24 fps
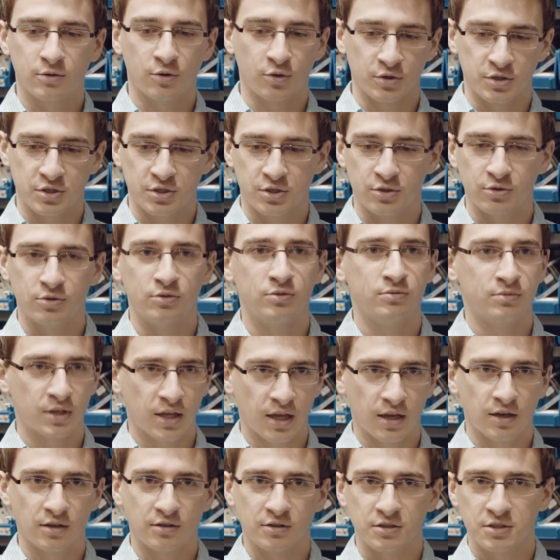Course 2,
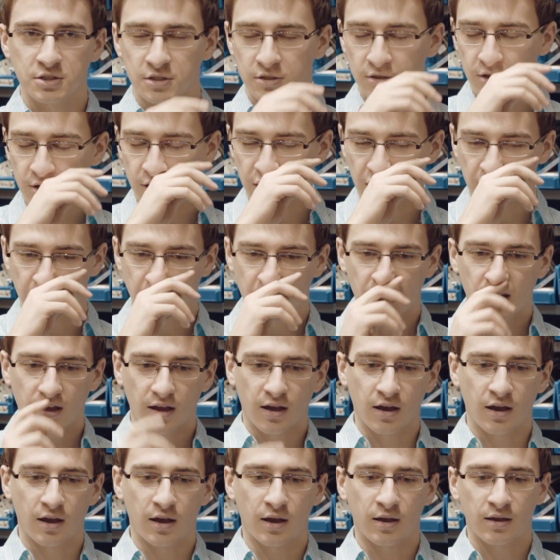Mechanical Engineering,
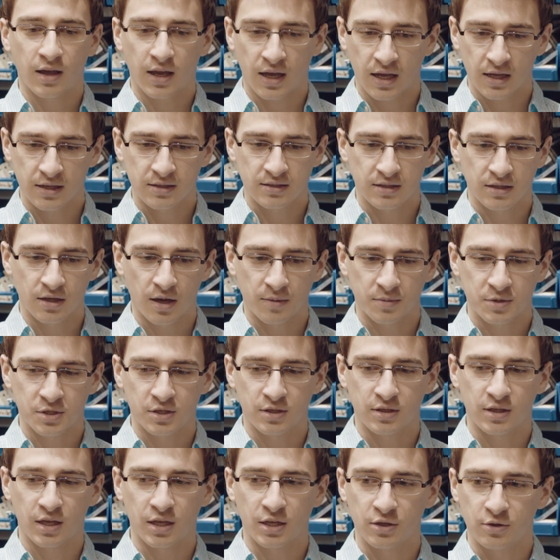has an
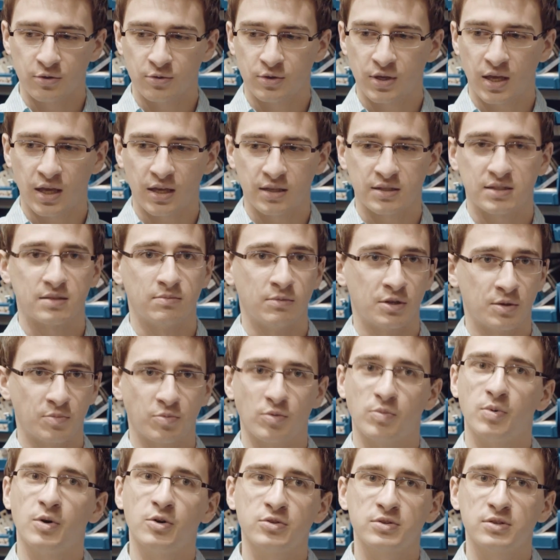option that you can submit a
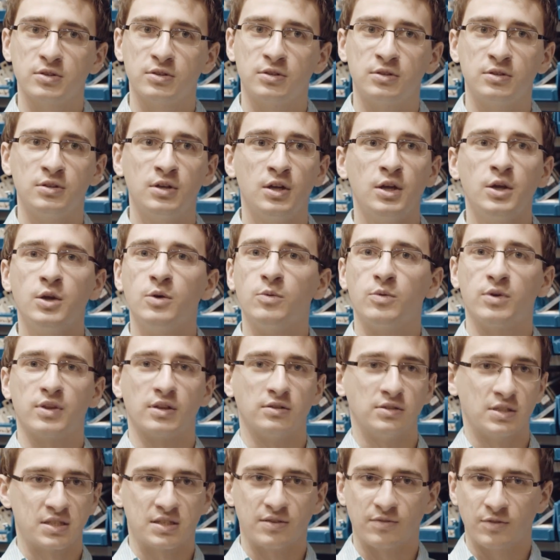proposal with
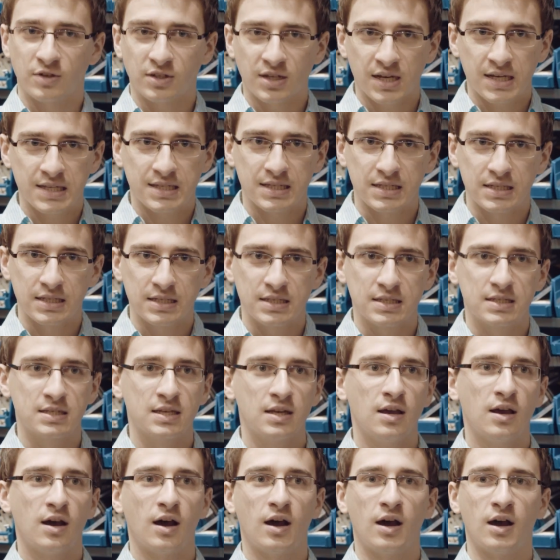a list of classes
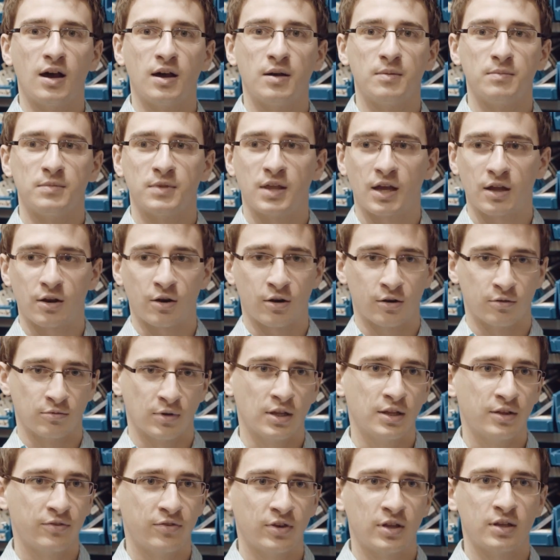that are
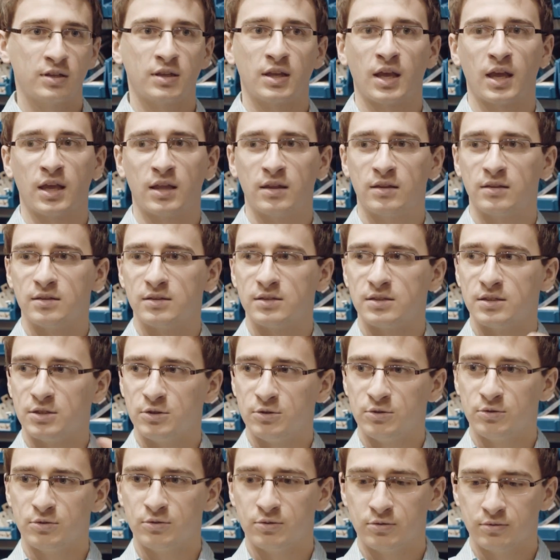relevant, and
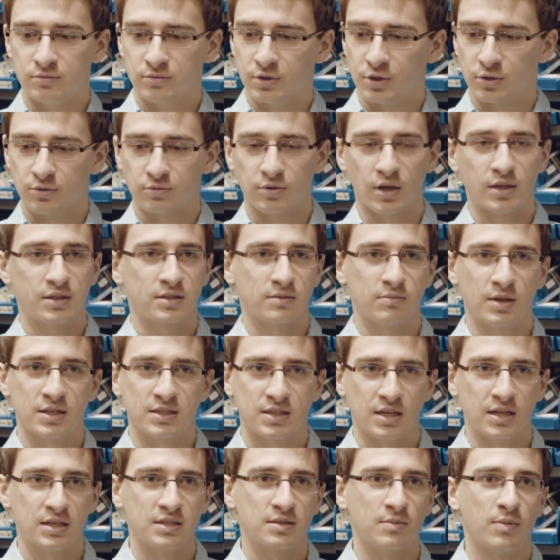you write some
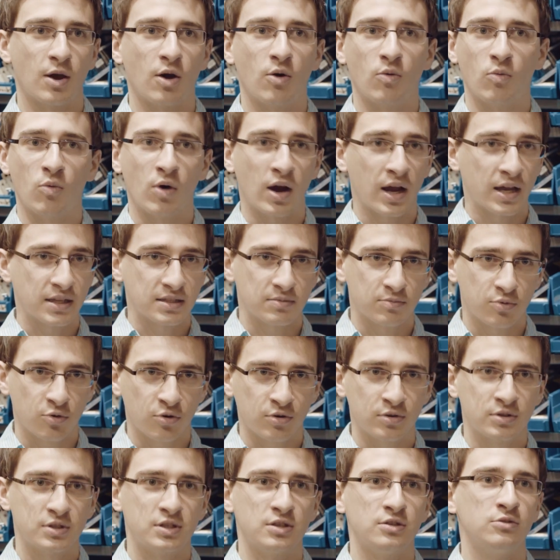essays about why it's
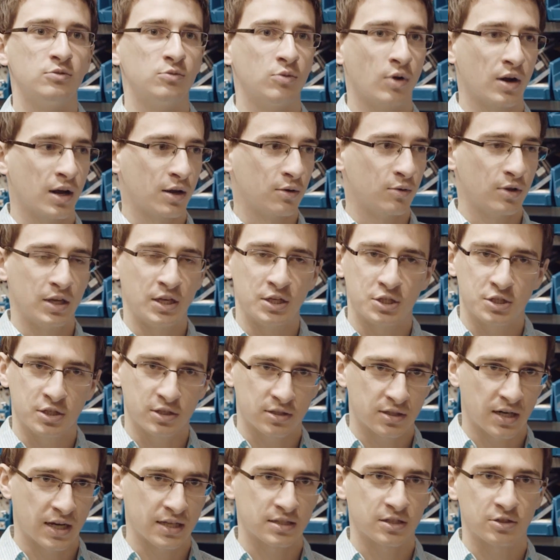important to you, why each
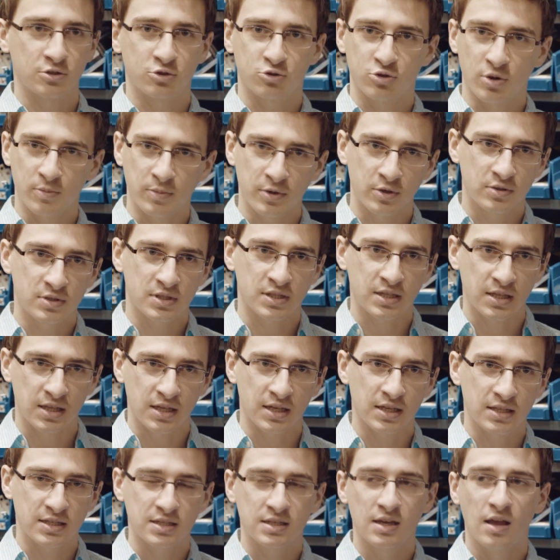class contributes to
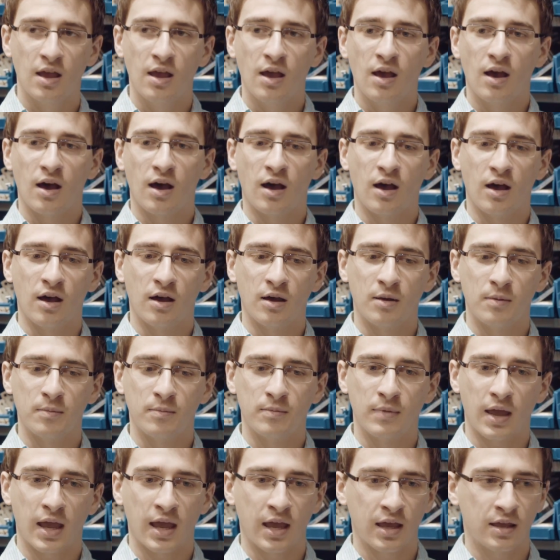this,
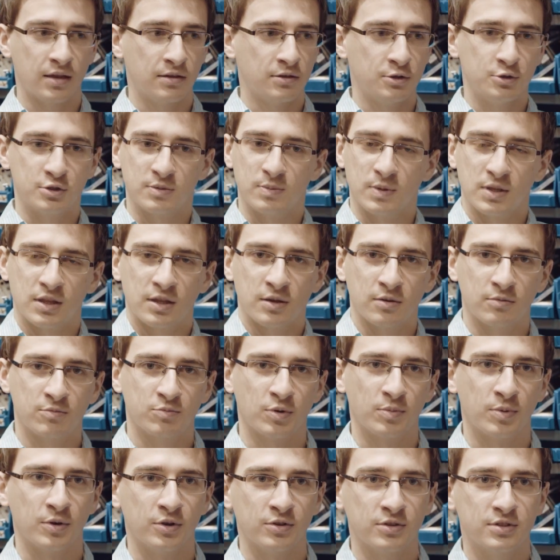and you submit the
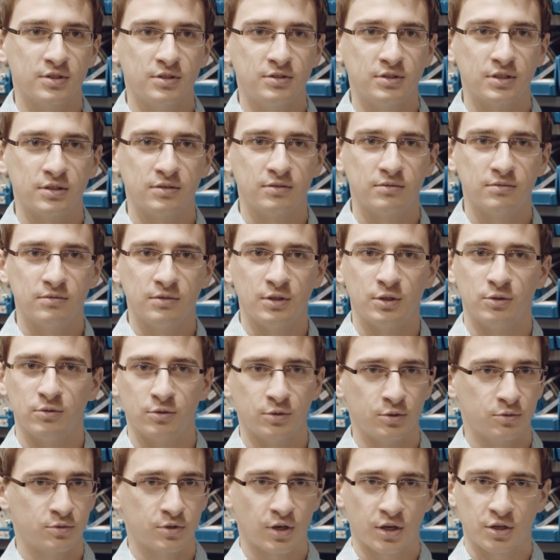proposal, and
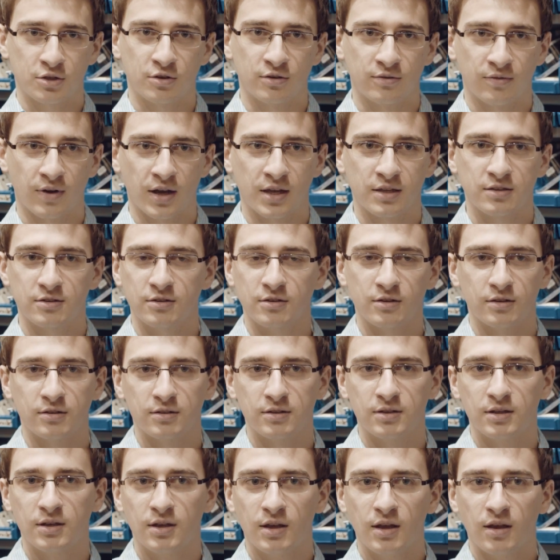you talk to your advisor,
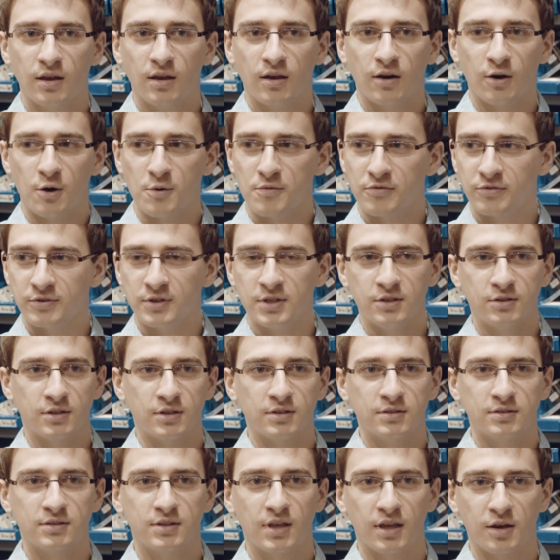and hopefully you
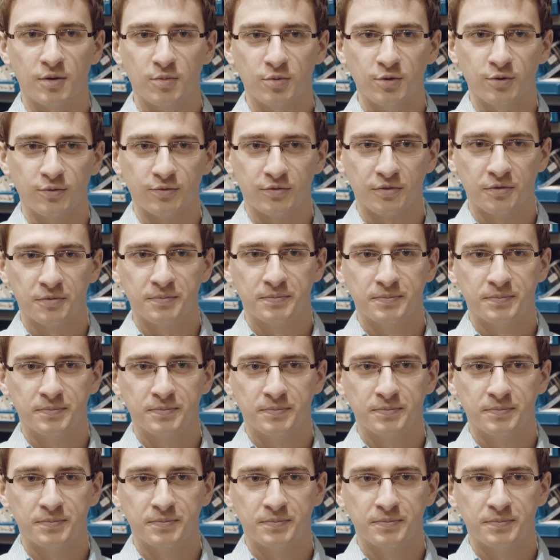can get approved.